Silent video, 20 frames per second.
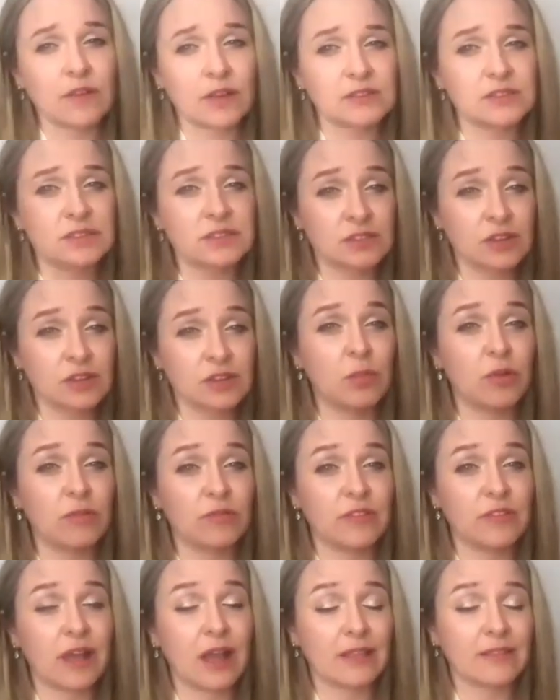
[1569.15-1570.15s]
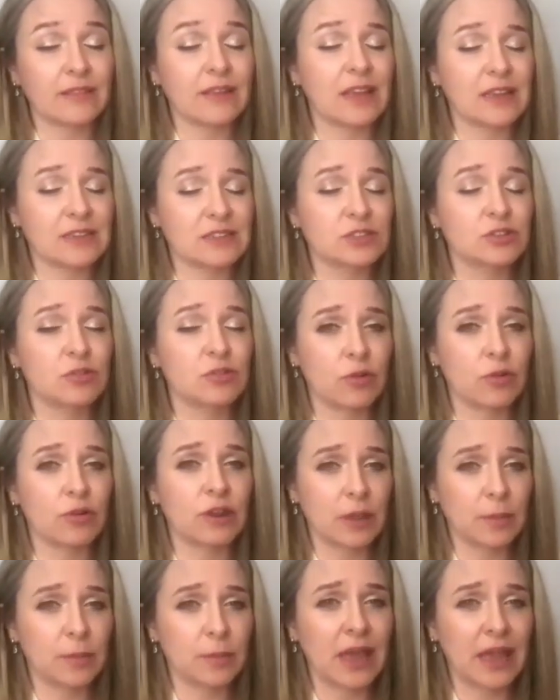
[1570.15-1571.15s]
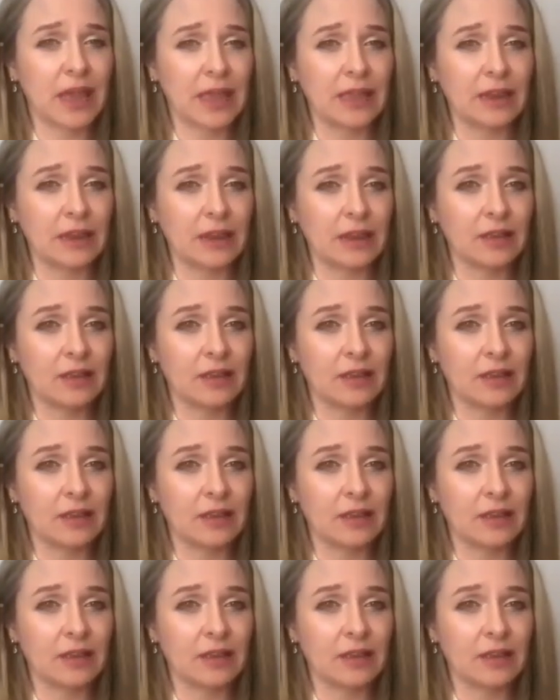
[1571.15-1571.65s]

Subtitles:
as some of that as chronic pain.